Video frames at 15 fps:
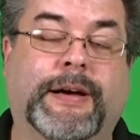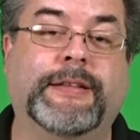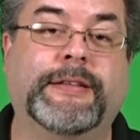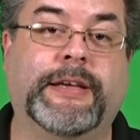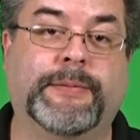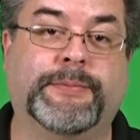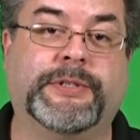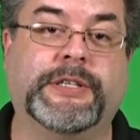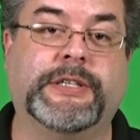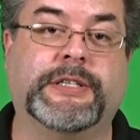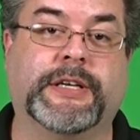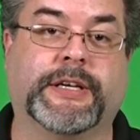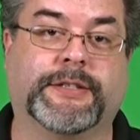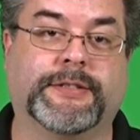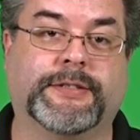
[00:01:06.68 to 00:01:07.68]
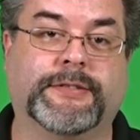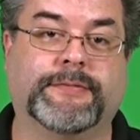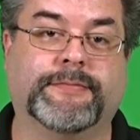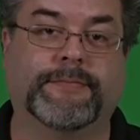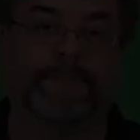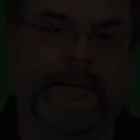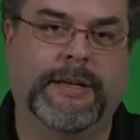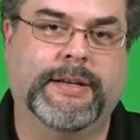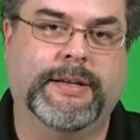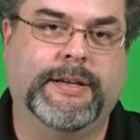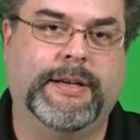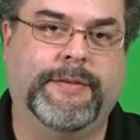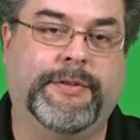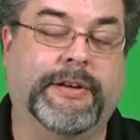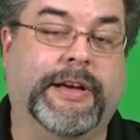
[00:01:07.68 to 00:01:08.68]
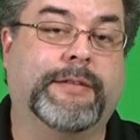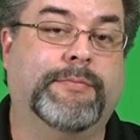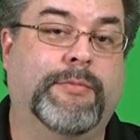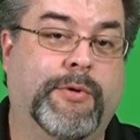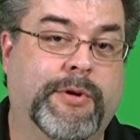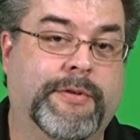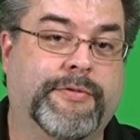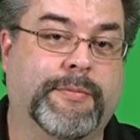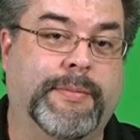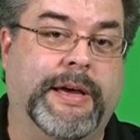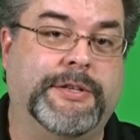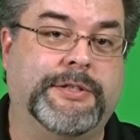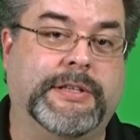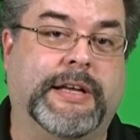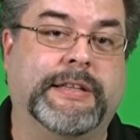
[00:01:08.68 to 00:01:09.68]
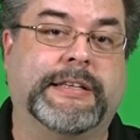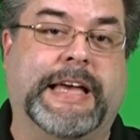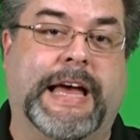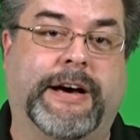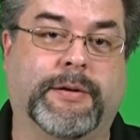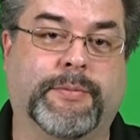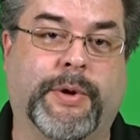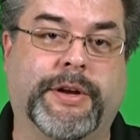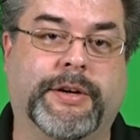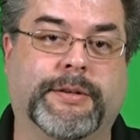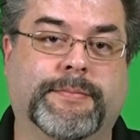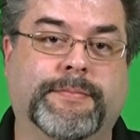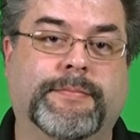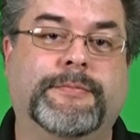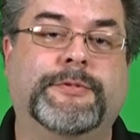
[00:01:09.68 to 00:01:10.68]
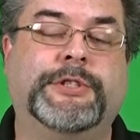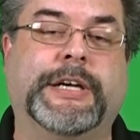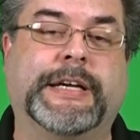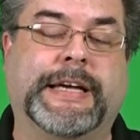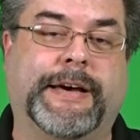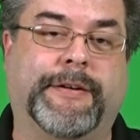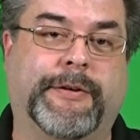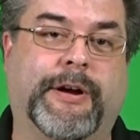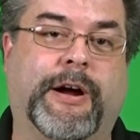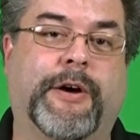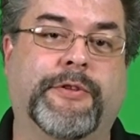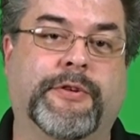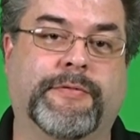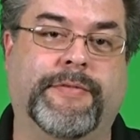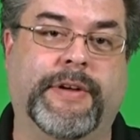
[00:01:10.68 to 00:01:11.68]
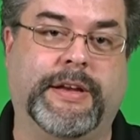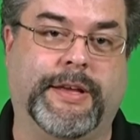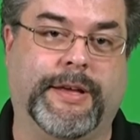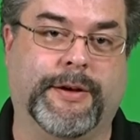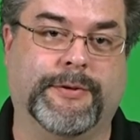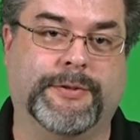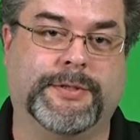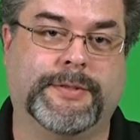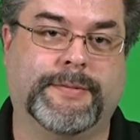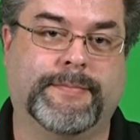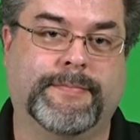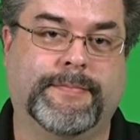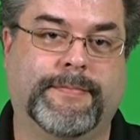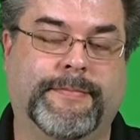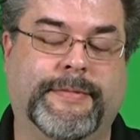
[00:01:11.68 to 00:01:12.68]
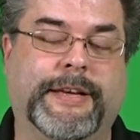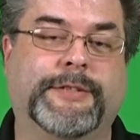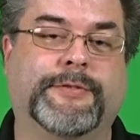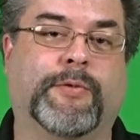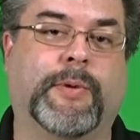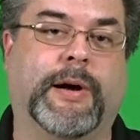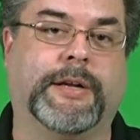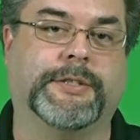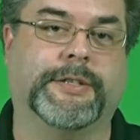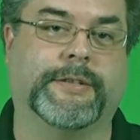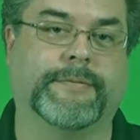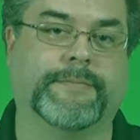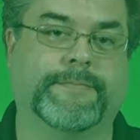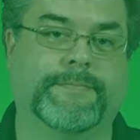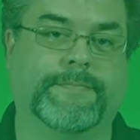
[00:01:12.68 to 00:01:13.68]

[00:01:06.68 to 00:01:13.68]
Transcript: on the MC6. If you'd like more information on the calibrator, check out our other videos. Thanks for watching.